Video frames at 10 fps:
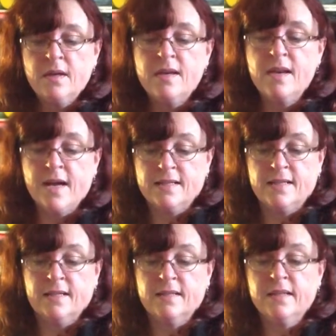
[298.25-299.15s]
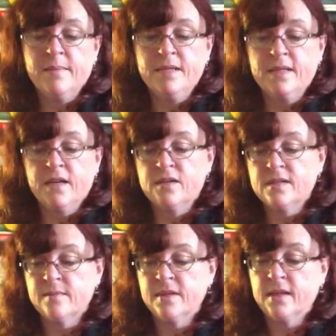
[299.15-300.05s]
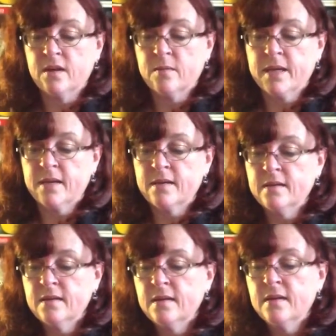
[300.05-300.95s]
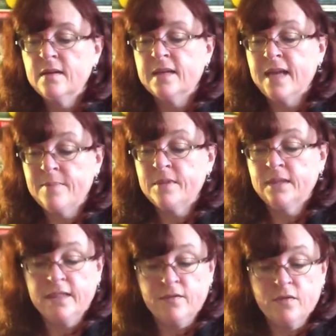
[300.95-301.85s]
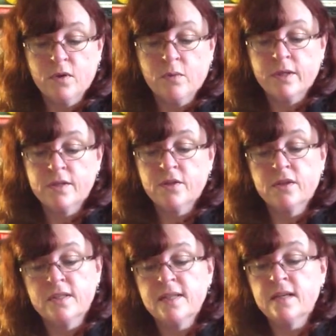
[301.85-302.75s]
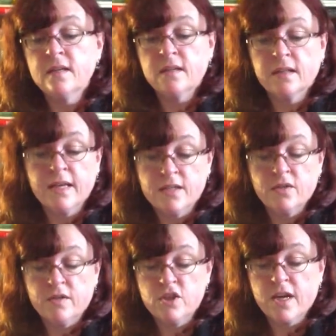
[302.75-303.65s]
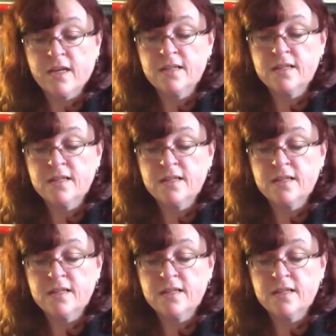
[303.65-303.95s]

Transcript: "Nonsense. Let me tell you something, young man." The captain leaned forward and turned his head to the light so that Jack could